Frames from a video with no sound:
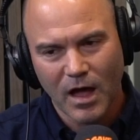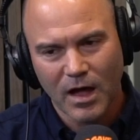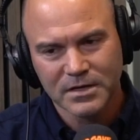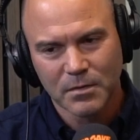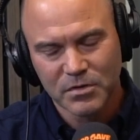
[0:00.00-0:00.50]

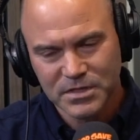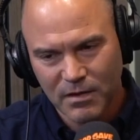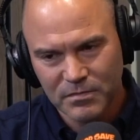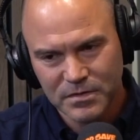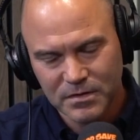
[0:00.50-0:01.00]
October
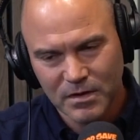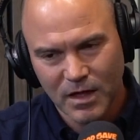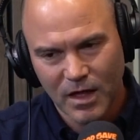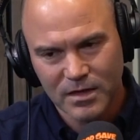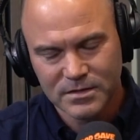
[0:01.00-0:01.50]
7th
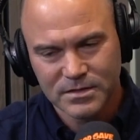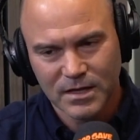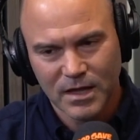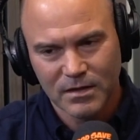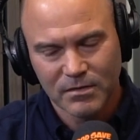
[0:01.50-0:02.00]

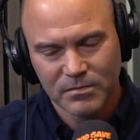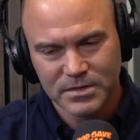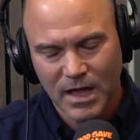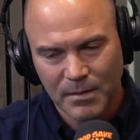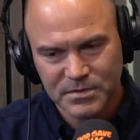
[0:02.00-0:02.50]

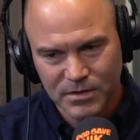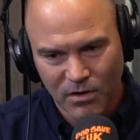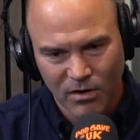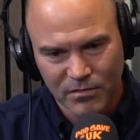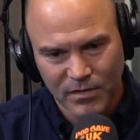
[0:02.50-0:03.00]
was absolutely
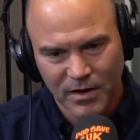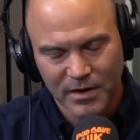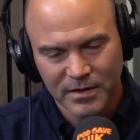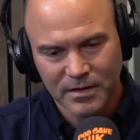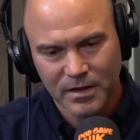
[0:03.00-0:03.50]

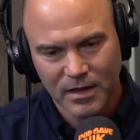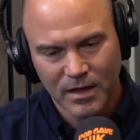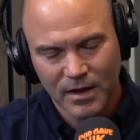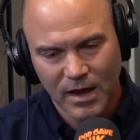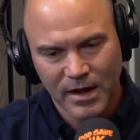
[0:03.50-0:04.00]
horrifying,
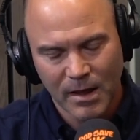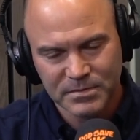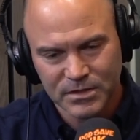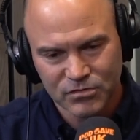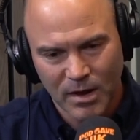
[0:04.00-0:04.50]
an
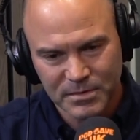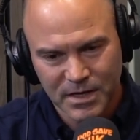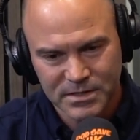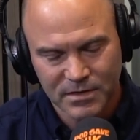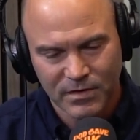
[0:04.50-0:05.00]
absolutely
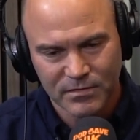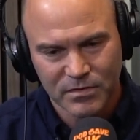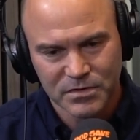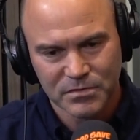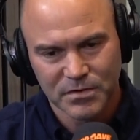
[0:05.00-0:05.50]
traumatizing event
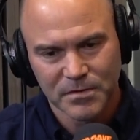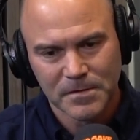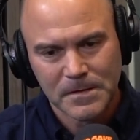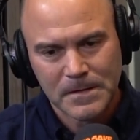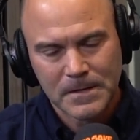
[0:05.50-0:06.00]
for Israel.
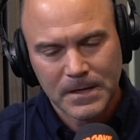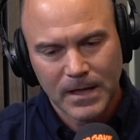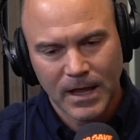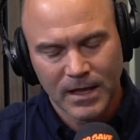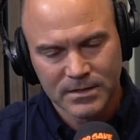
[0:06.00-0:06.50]

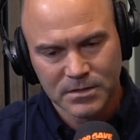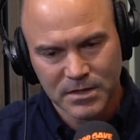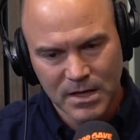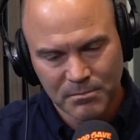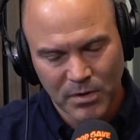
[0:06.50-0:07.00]
And so
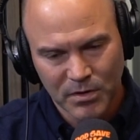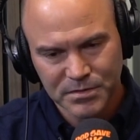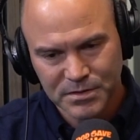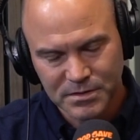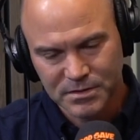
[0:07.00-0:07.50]
the
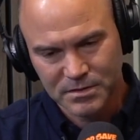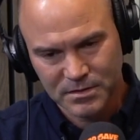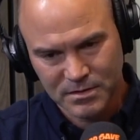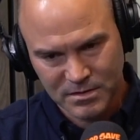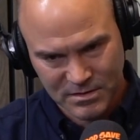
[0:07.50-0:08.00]
impulse
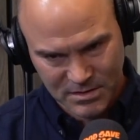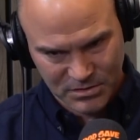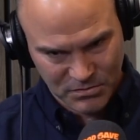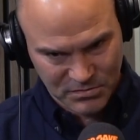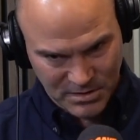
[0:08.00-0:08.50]
to
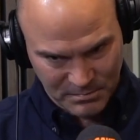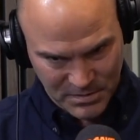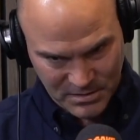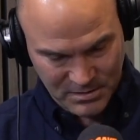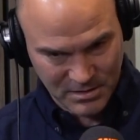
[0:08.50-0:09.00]
do
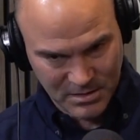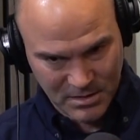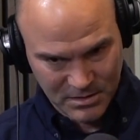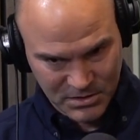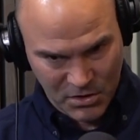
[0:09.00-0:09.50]
something,
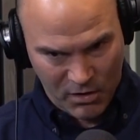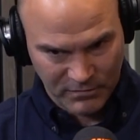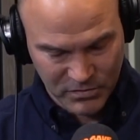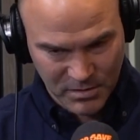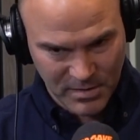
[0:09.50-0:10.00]
to go
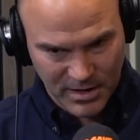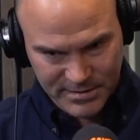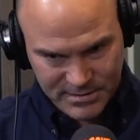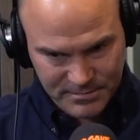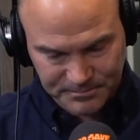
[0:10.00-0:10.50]
after
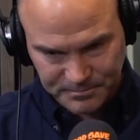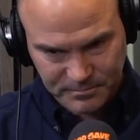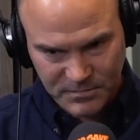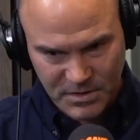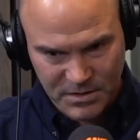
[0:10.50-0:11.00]
Hamas,
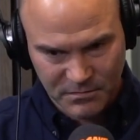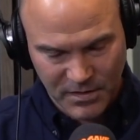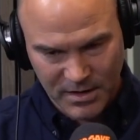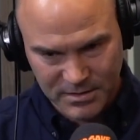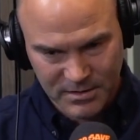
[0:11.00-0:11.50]
to
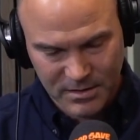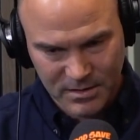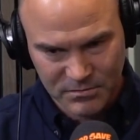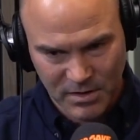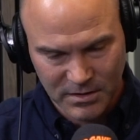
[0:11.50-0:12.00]
defend
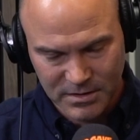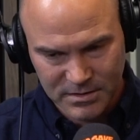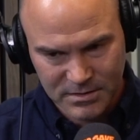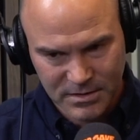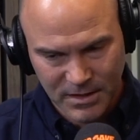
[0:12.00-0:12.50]

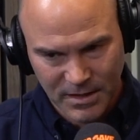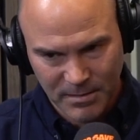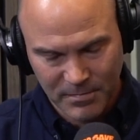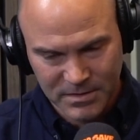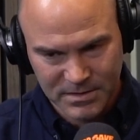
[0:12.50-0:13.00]
Israelis
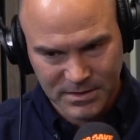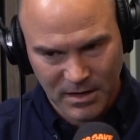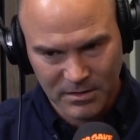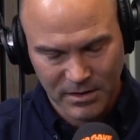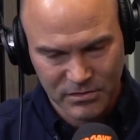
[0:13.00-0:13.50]
is
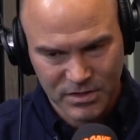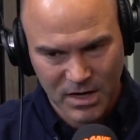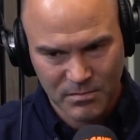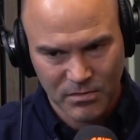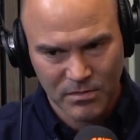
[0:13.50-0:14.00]
entirely
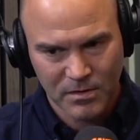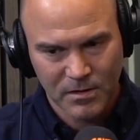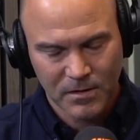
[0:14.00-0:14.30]
understandable.